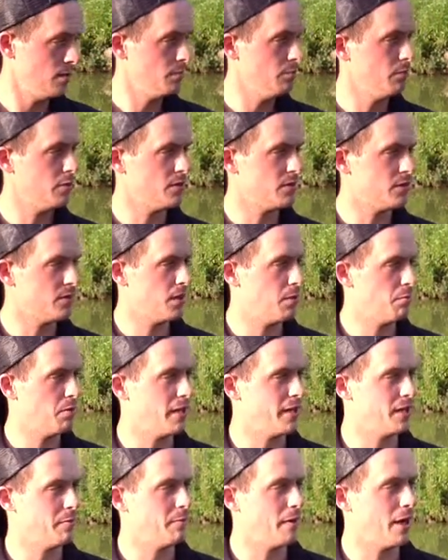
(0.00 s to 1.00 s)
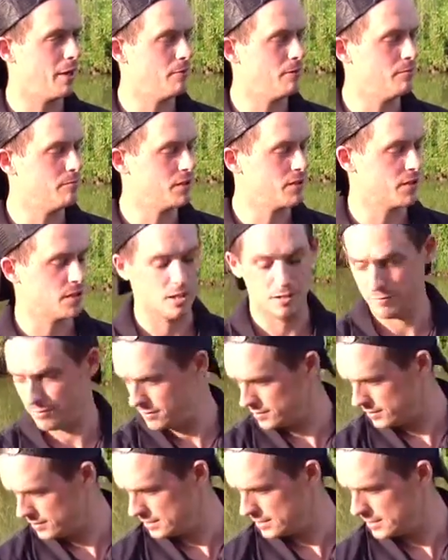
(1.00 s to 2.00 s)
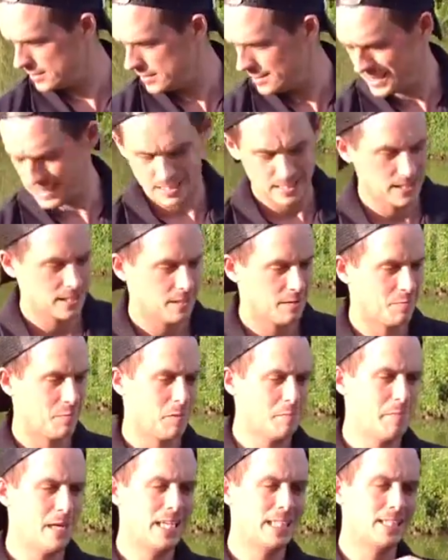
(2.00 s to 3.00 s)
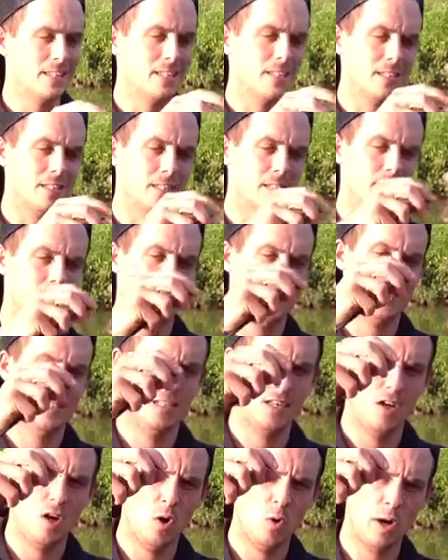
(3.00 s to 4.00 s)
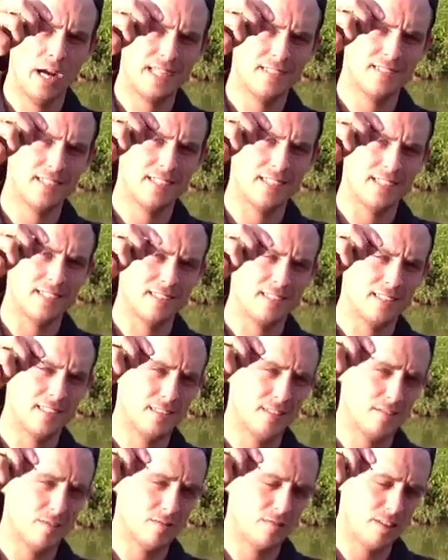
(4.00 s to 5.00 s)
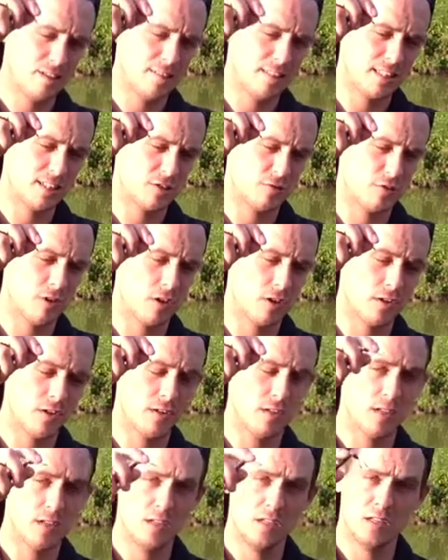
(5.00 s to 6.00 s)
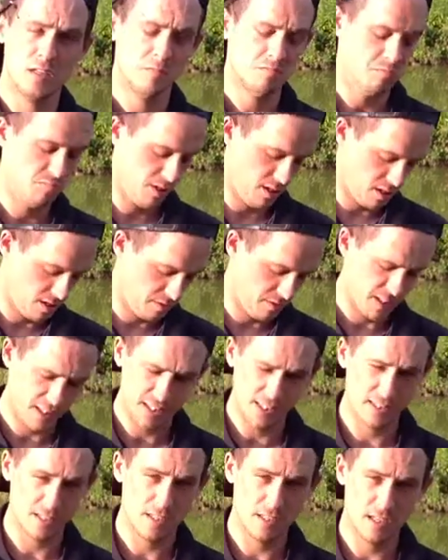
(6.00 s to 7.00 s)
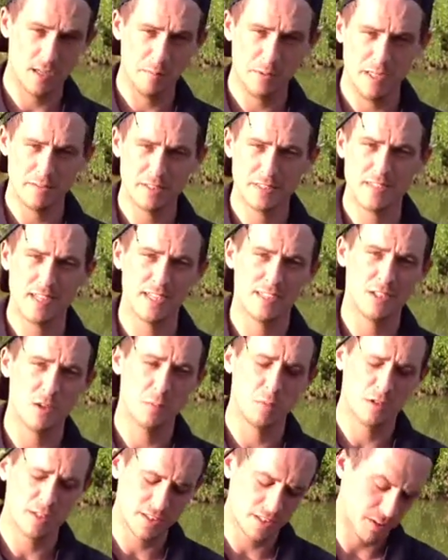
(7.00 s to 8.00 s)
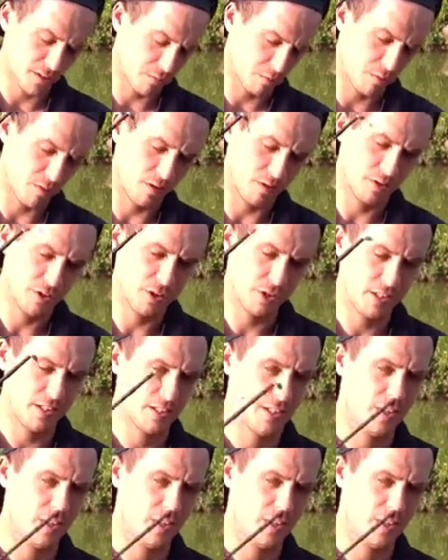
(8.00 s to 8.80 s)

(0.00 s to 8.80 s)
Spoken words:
but plenty of power in reserve. My main line, 018, very strong. You know, this is a bit of a take no prisoners approach.